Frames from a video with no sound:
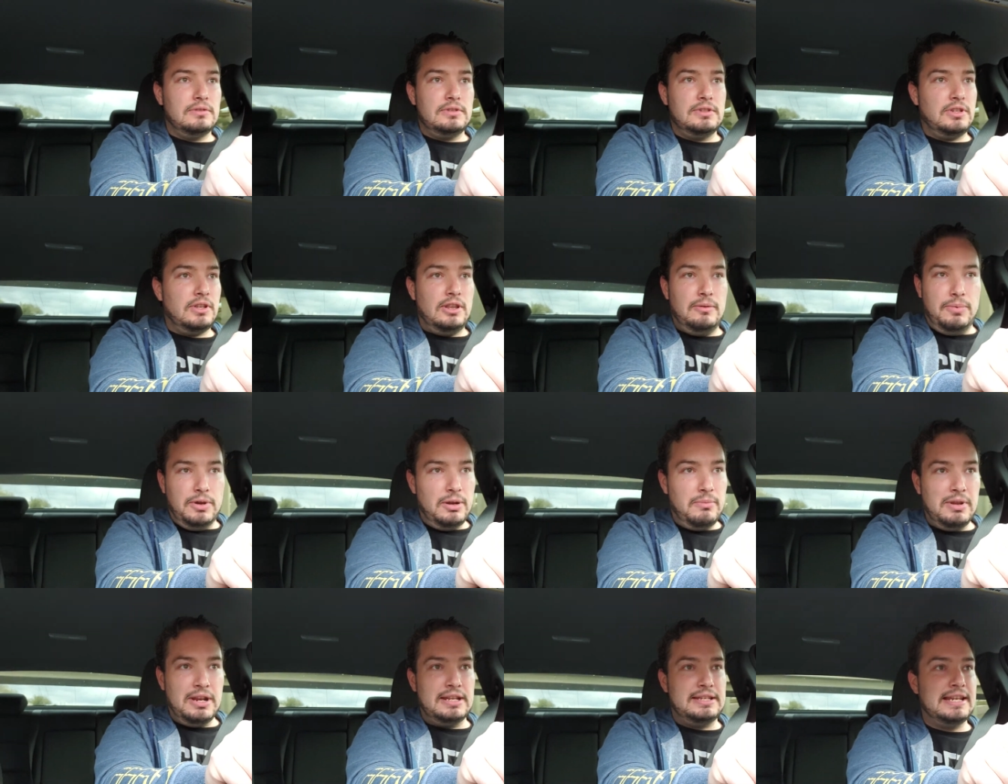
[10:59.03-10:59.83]
So they put
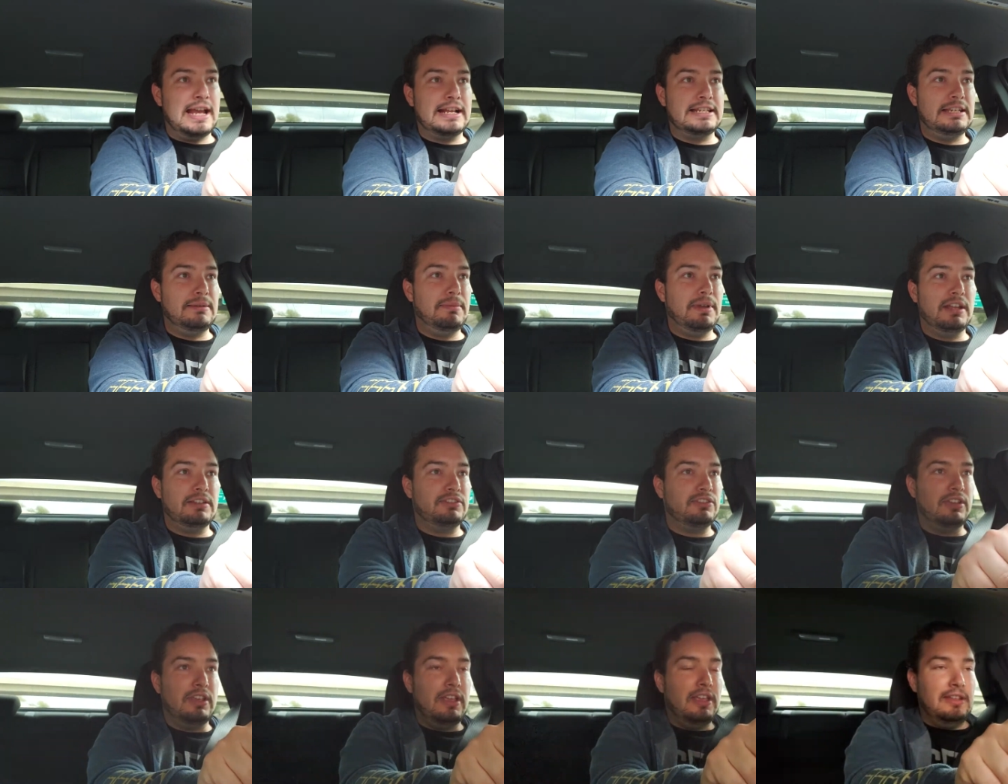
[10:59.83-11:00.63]
them in a tag team
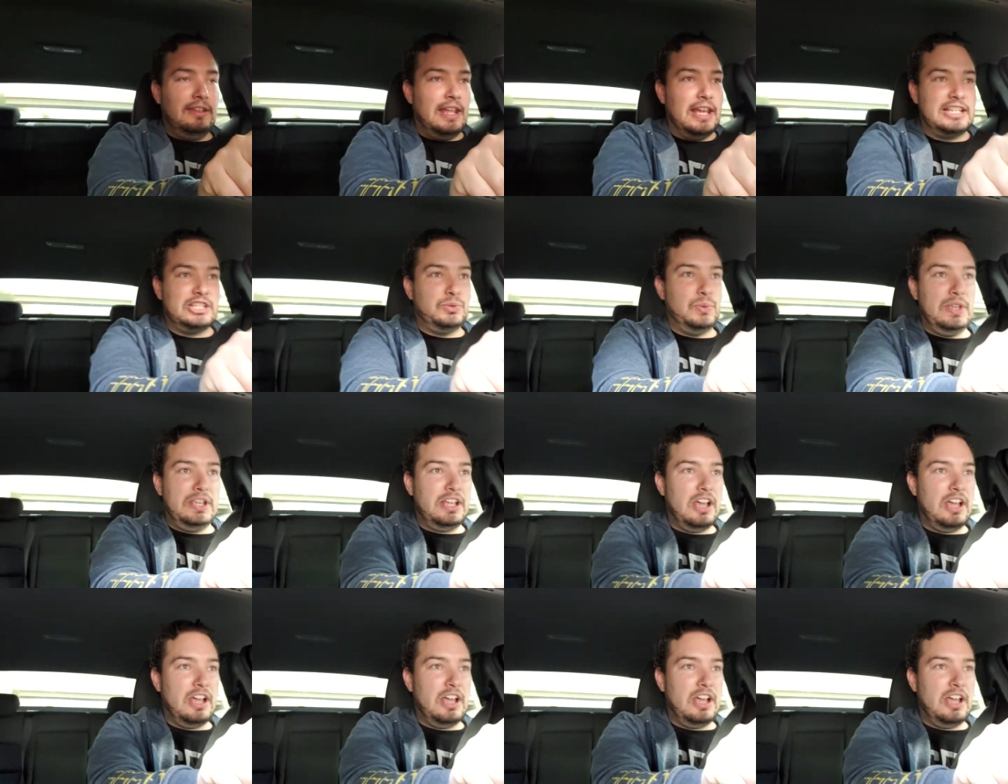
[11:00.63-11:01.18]
match. Next week